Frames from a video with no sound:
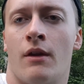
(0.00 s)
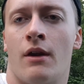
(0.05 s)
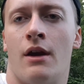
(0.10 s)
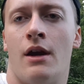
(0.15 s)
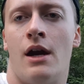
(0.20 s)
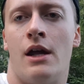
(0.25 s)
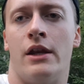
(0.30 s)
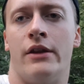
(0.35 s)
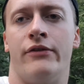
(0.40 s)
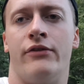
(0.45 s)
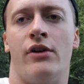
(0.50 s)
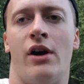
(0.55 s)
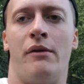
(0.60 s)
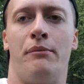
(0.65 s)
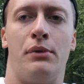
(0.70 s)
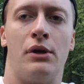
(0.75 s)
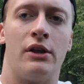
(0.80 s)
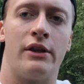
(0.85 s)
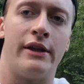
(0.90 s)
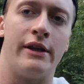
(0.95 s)
And if you have
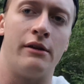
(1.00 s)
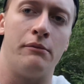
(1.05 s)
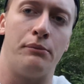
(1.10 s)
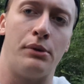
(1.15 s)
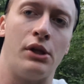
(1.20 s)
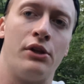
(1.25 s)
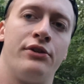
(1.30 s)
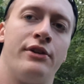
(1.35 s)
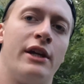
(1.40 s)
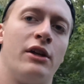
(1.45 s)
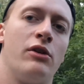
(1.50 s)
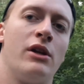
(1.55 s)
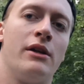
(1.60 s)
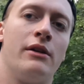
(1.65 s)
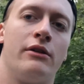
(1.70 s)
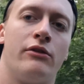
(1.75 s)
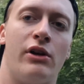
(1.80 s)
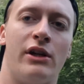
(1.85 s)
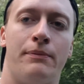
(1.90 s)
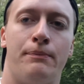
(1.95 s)
built a
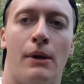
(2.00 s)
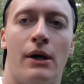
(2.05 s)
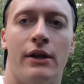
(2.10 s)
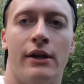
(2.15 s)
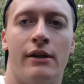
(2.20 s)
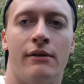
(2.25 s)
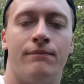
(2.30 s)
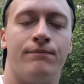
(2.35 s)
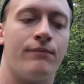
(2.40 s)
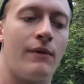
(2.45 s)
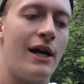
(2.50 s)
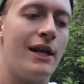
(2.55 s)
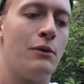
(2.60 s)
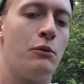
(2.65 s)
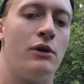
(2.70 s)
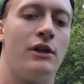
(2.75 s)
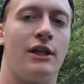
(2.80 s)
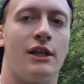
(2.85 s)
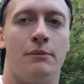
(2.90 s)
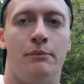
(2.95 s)
great body and you want
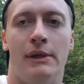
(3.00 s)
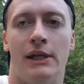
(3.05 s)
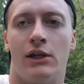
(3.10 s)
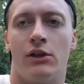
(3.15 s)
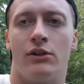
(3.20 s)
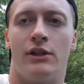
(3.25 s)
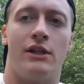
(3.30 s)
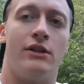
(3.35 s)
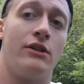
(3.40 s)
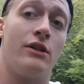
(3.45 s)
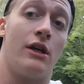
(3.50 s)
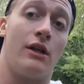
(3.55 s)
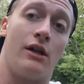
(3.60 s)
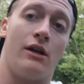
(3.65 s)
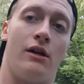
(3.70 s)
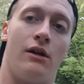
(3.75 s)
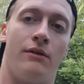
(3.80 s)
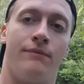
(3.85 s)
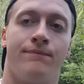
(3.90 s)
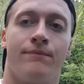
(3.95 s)
to get bigger, then you
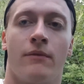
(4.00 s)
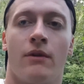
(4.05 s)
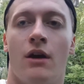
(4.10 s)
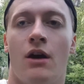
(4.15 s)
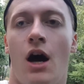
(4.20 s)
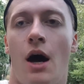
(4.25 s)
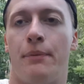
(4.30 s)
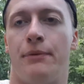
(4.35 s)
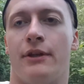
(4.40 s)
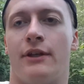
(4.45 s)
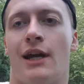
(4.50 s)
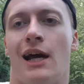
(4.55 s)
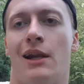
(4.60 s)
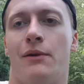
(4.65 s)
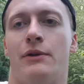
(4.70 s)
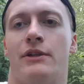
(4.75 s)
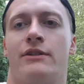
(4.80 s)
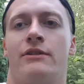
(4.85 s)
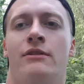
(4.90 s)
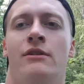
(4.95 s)
gotta up the
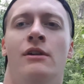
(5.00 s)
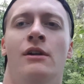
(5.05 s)
calories.